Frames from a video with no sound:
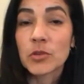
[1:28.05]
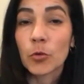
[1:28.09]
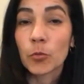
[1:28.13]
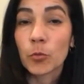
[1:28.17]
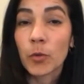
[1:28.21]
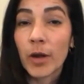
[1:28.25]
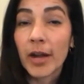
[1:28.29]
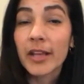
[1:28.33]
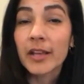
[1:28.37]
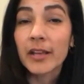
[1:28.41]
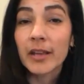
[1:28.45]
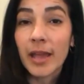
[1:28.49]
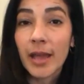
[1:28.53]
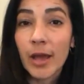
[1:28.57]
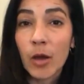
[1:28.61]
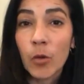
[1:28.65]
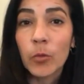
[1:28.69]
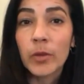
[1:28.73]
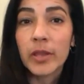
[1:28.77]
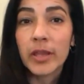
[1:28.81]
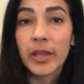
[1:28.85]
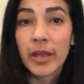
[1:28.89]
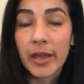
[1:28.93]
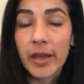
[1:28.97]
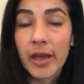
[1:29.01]
So right
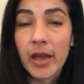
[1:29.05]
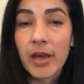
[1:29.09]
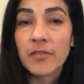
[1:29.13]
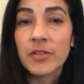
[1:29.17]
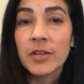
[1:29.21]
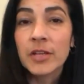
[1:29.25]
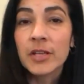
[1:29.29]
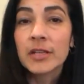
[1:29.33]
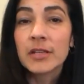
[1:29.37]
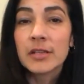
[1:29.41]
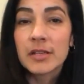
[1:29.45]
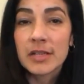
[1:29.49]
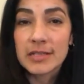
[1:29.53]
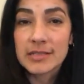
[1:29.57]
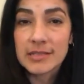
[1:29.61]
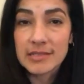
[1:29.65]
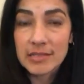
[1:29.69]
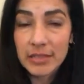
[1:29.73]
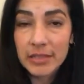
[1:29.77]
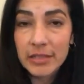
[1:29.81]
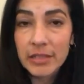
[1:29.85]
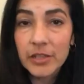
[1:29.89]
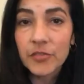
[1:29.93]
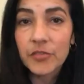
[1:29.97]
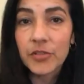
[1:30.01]
now we have a
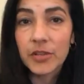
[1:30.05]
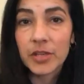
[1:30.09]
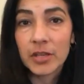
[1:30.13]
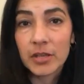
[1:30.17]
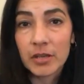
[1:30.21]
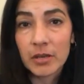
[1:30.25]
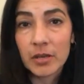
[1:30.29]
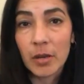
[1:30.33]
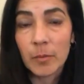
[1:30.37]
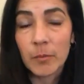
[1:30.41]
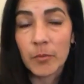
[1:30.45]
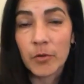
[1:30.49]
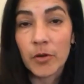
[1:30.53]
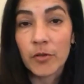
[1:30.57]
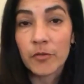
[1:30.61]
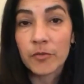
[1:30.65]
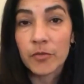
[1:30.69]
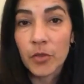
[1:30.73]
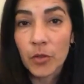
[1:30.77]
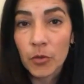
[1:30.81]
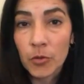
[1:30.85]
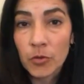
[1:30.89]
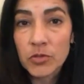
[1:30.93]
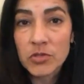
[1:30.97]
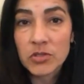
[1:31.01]
significant number
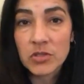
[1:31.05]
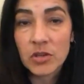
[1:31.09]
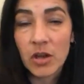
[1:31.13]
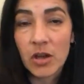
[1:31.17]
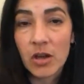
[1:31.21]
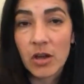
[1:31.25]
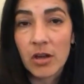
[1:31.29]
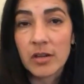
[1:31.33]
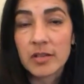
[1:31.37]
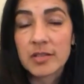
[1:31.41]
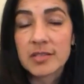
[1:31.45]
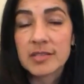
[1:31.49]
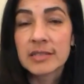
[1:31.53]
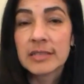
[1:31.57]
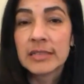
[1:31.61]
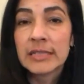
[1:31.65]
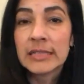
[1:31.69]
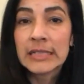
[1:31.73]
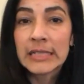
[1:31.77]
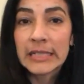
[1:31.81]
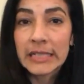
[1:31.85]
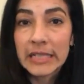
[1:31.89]
of those dogs